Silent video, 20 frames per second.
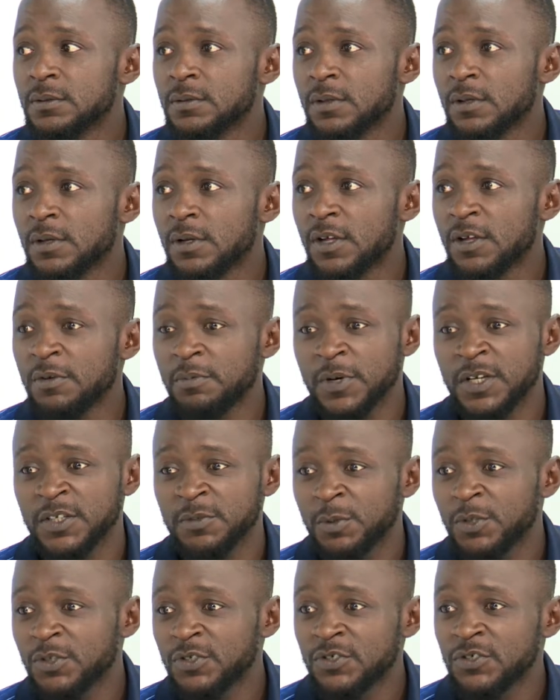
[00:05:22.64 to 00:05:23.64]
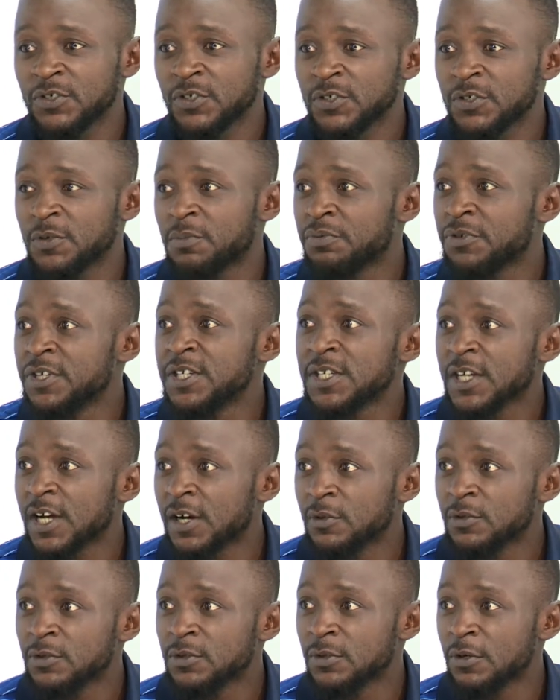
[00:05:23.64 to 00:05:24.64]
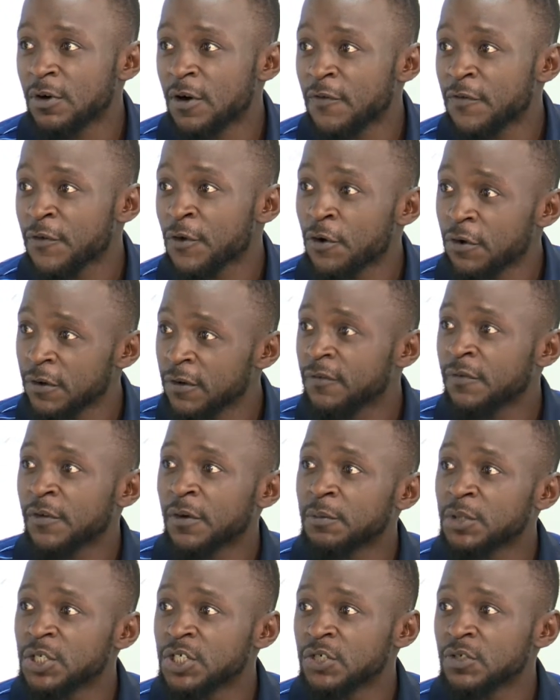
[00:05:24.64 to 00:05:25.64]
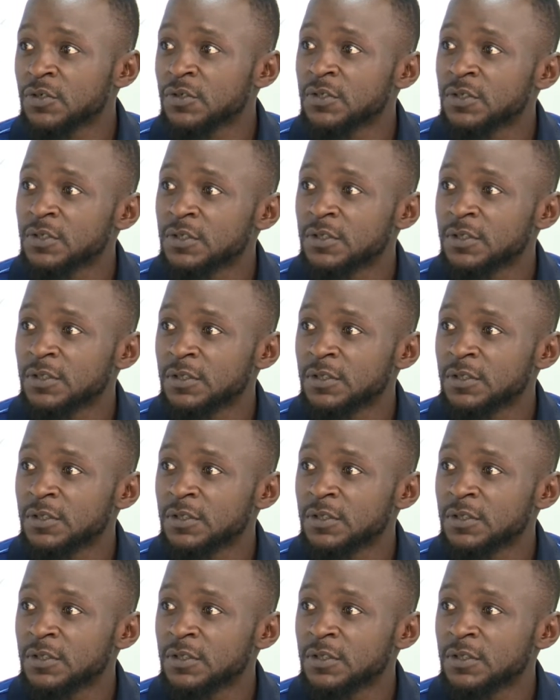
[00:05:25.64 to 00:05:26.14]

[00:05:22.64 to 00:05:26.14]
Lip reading: A passport is just a printout of your informations.